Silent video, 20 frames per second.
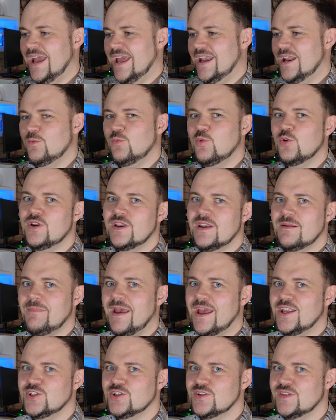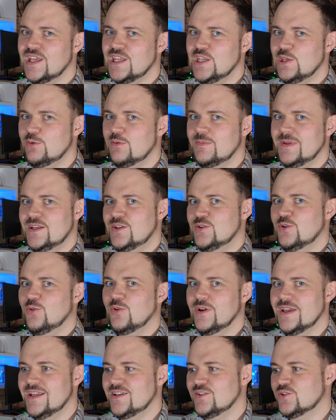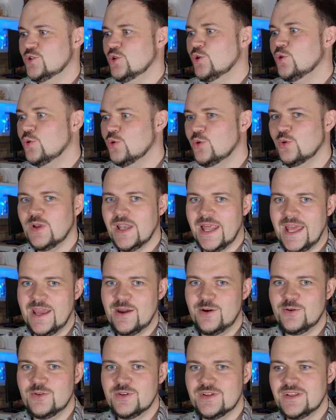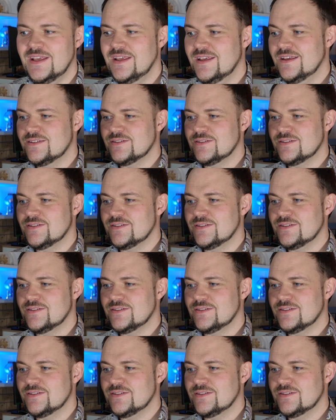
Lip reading: And I wouldn't imagine that you would be talking too loud.